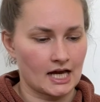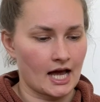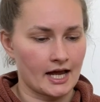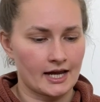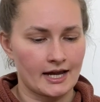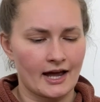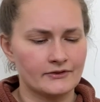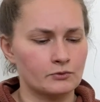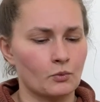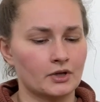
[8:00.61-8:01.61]
I
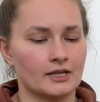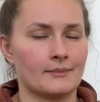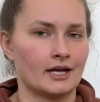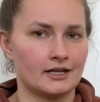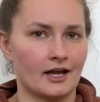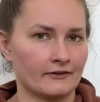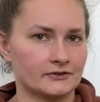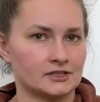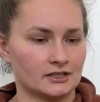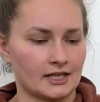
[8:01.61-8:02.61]
haven't worn them enough
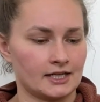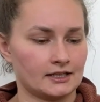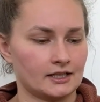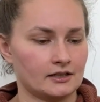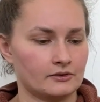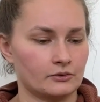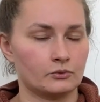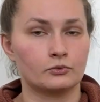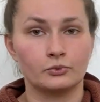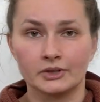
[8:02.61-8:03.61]
to like
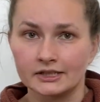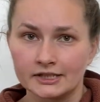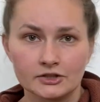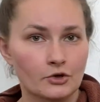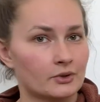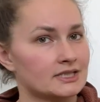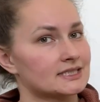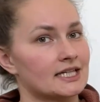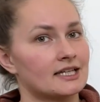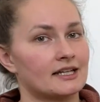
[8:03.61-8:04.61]
really notice
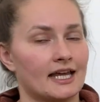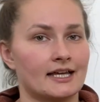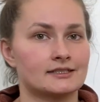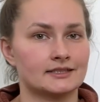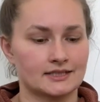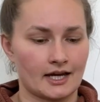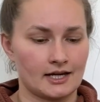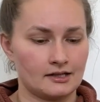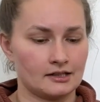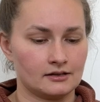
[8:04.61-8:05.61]
it and
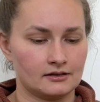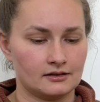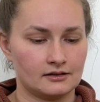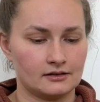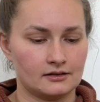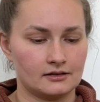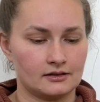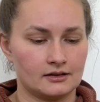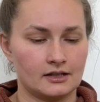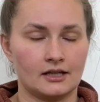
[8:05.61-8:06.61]
decide
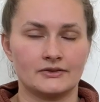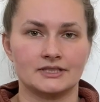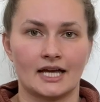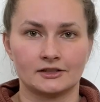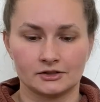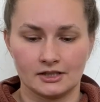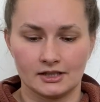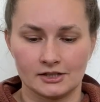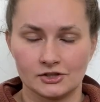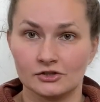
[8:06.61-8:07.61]
if it's actually an
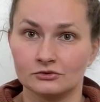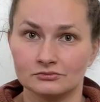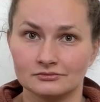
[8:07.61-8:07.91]
issue.